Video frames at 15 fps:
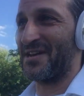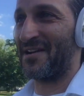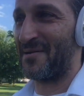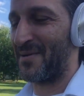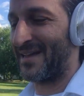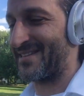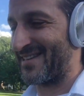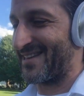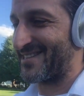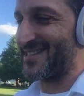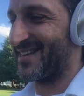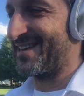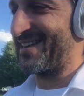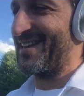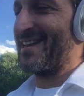Sorry about
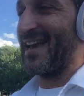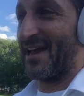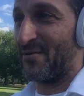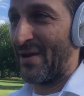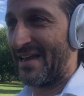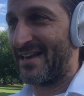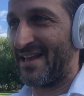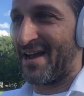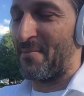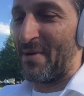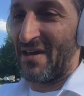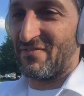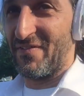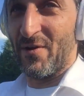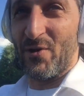this. Anyway, click on
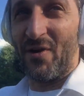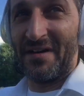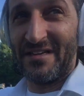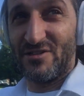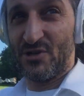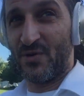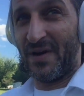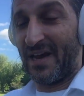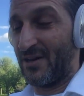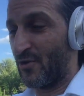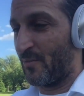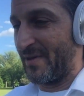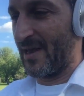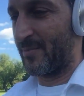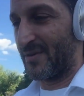my photo on the screen.
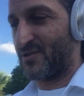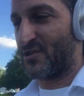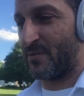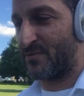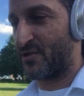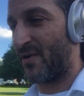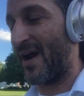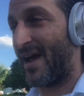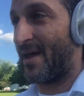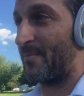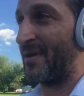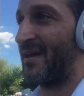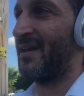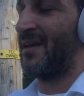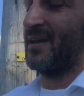You'll be able to subscribe.